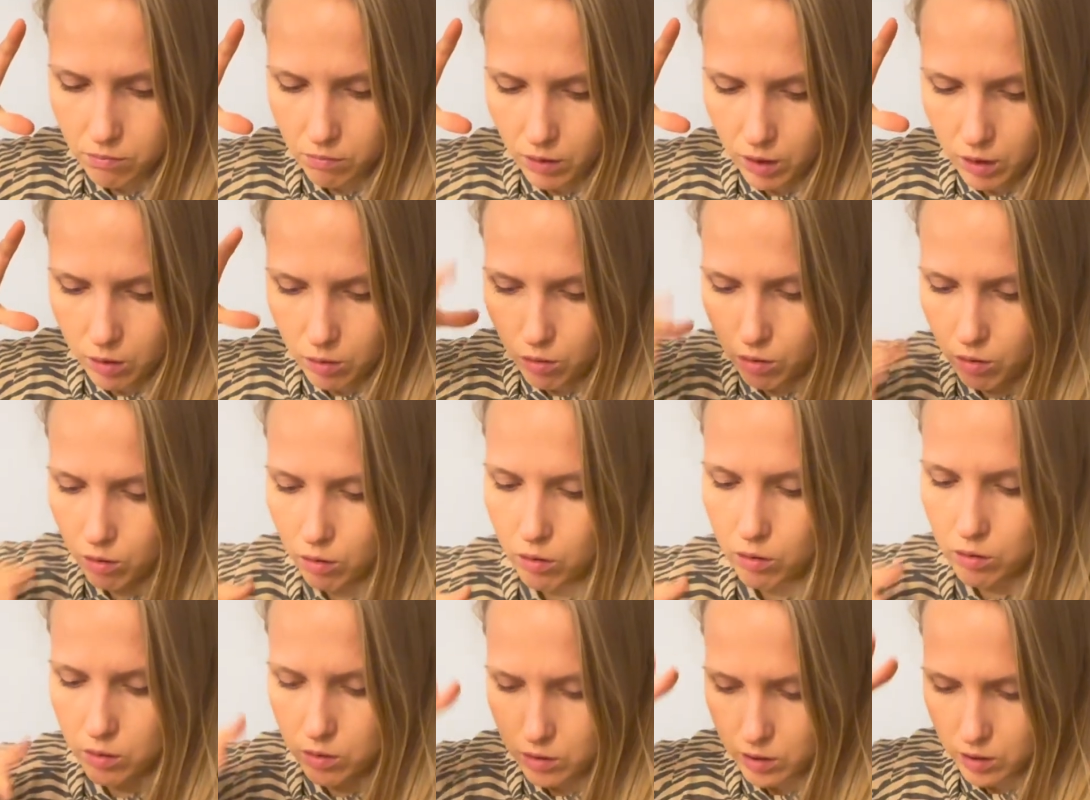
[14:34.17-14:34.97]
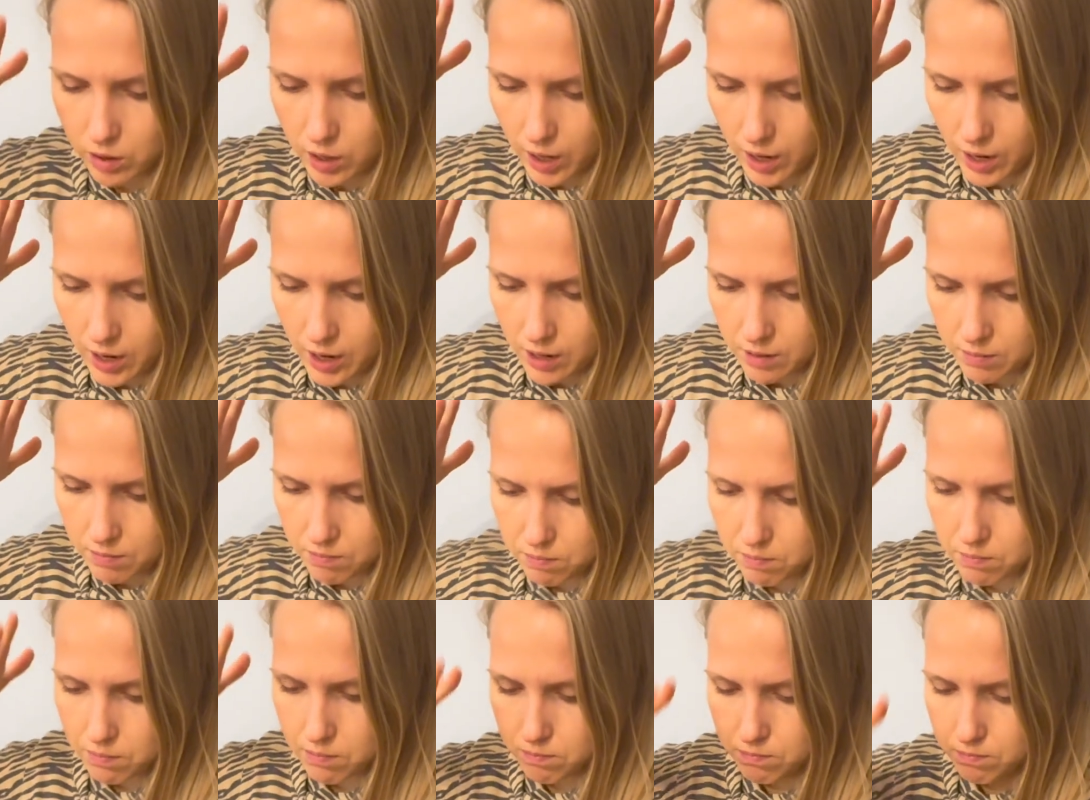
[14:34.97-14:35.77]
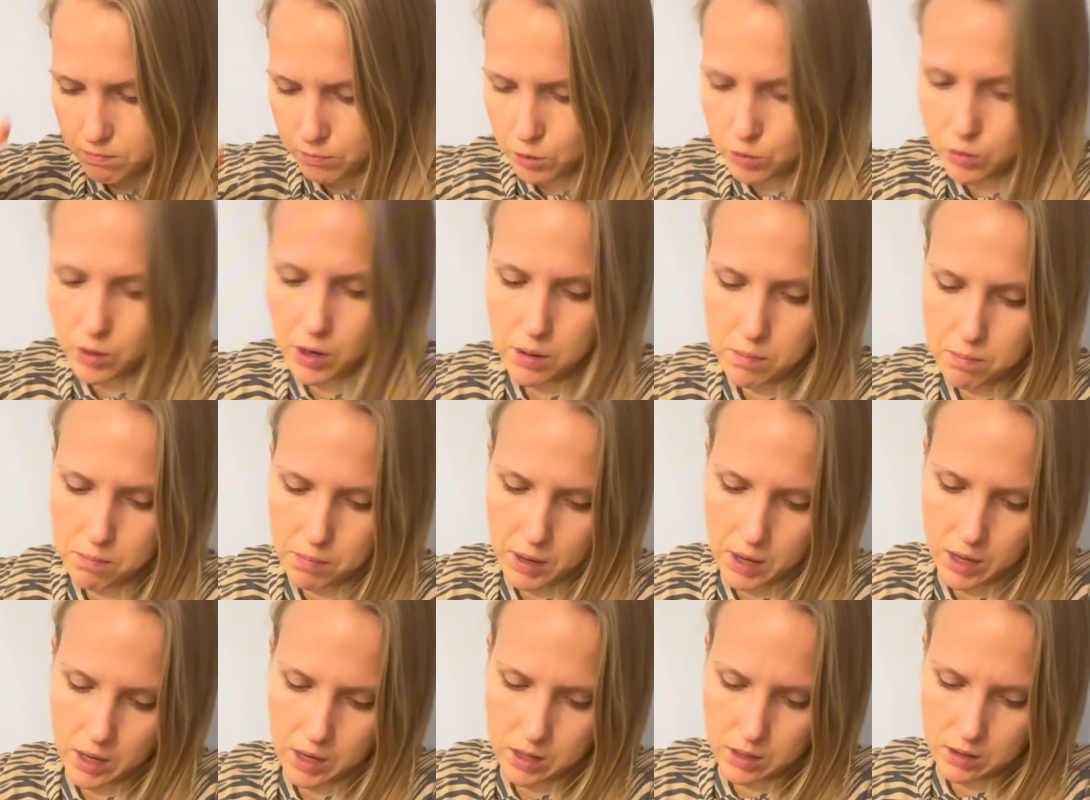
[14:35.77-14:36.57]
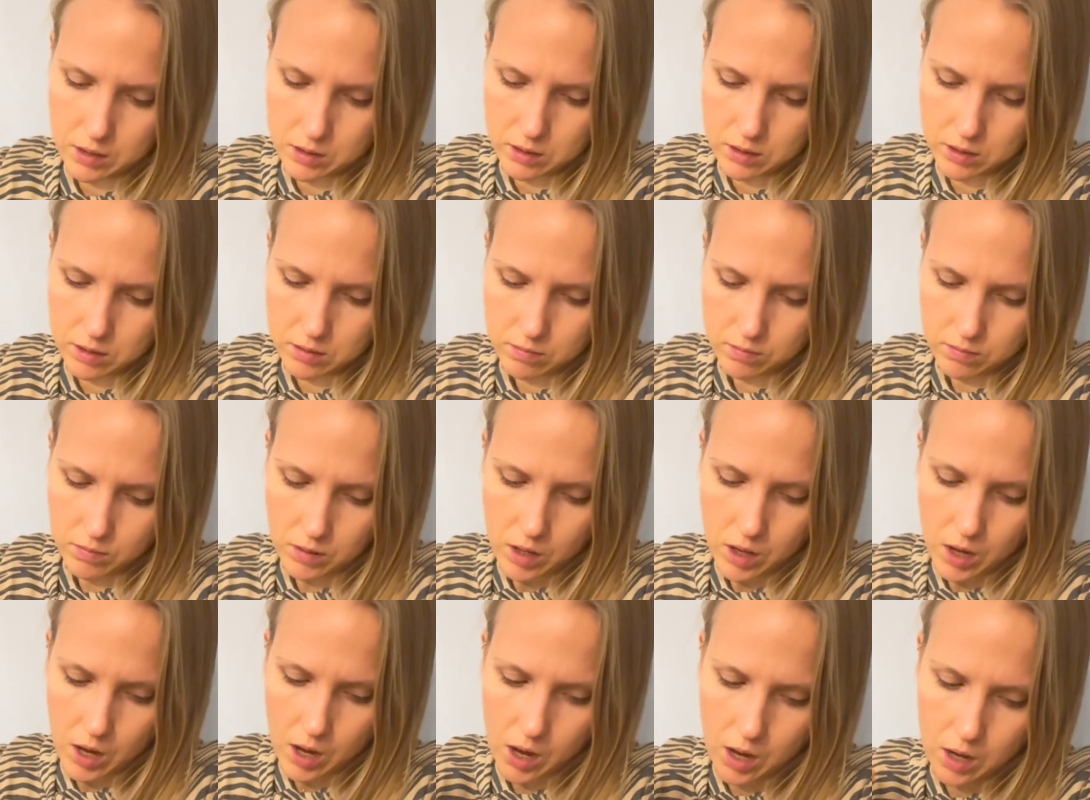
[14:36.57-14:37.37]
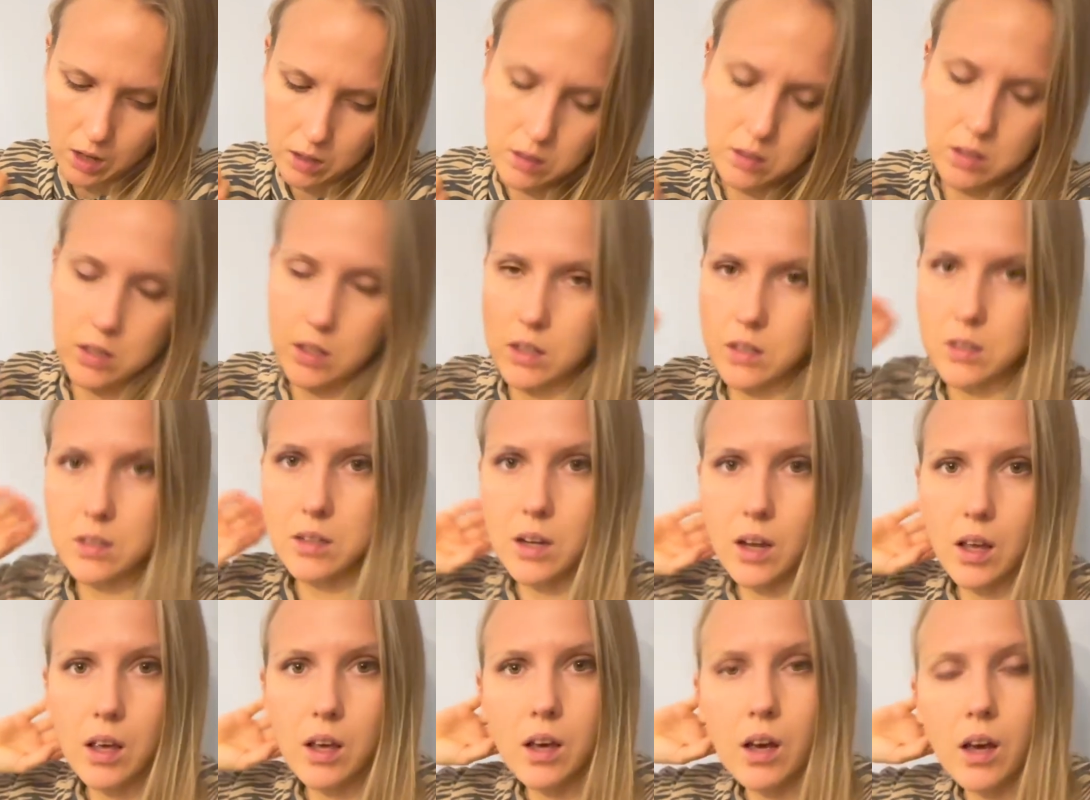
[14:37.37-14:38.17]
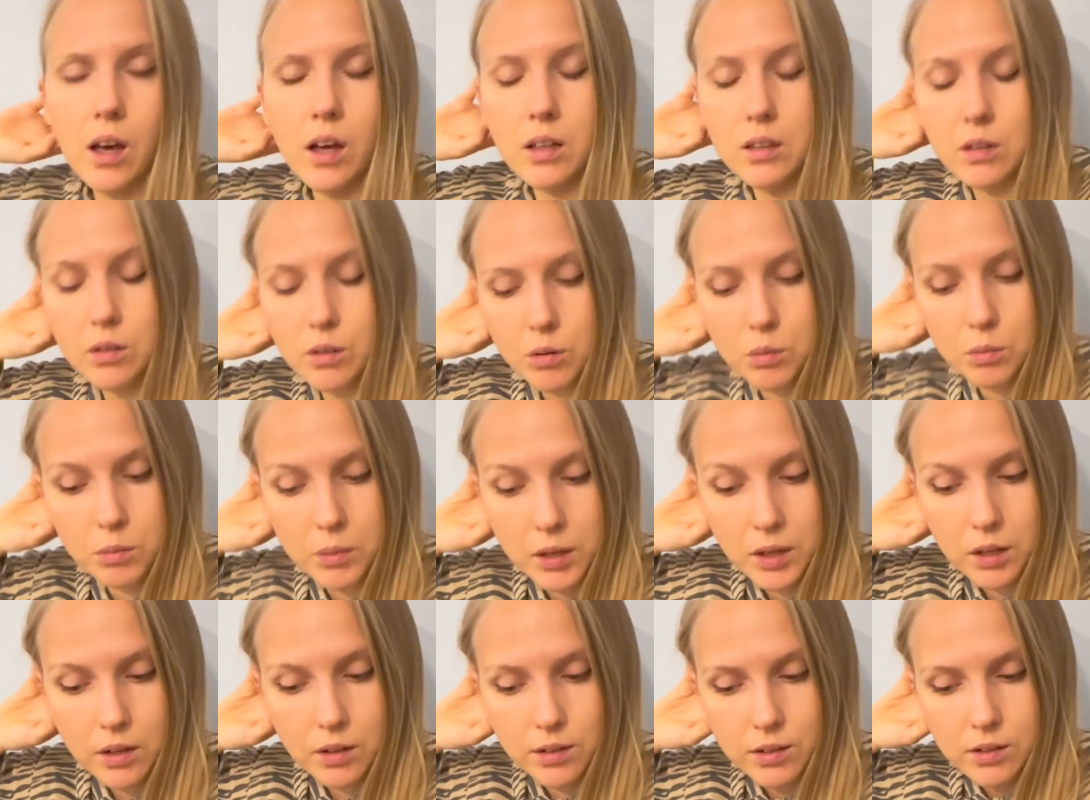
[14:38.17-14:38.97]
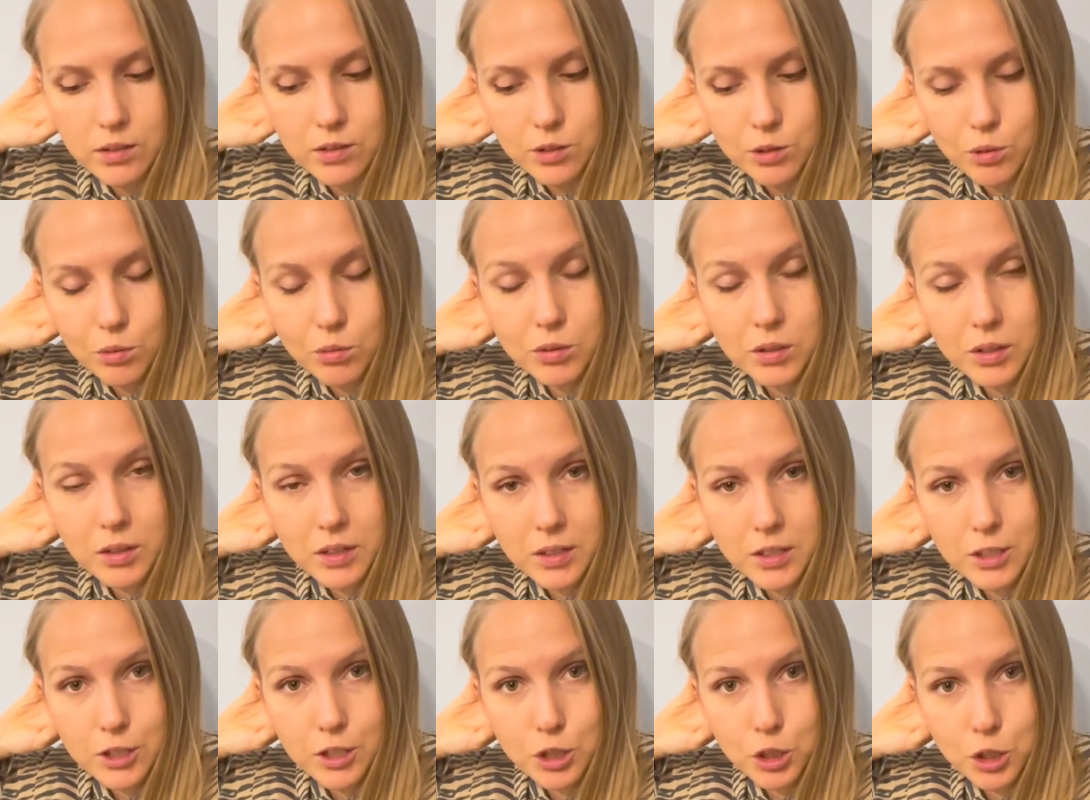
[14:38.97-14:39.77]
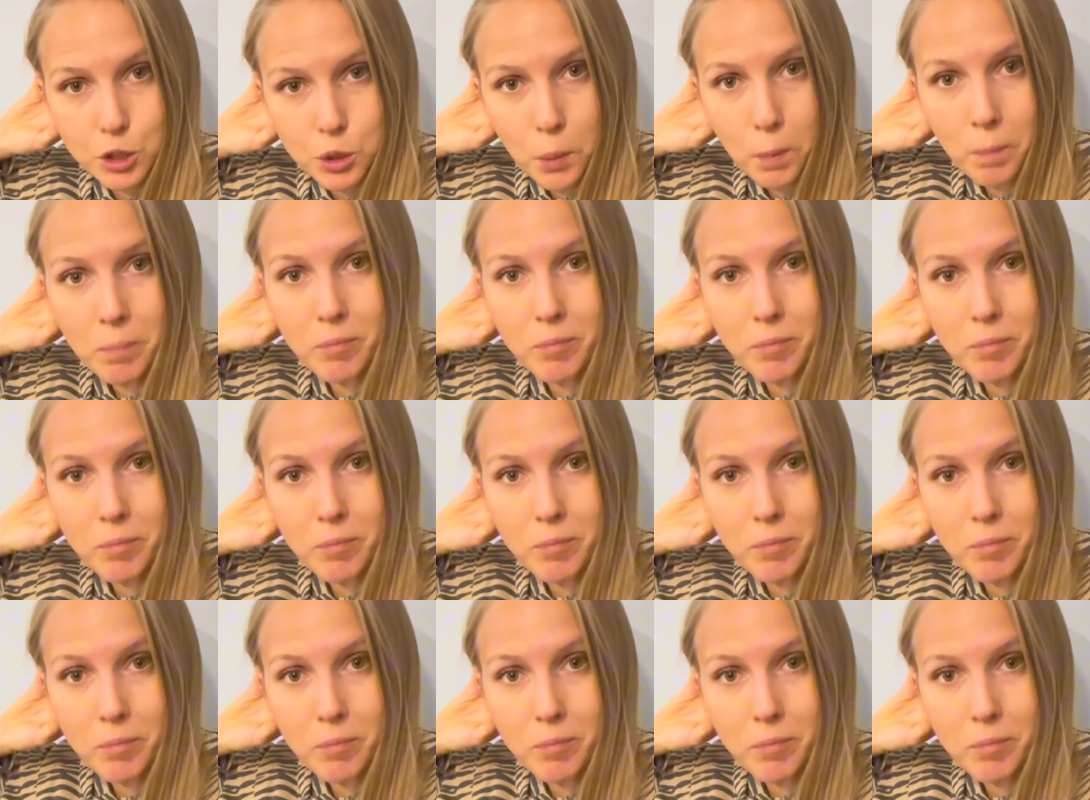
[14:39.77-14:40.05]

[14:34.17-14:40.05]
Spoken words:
corn and green peas and seasoning, and oh my god, it's so delicious.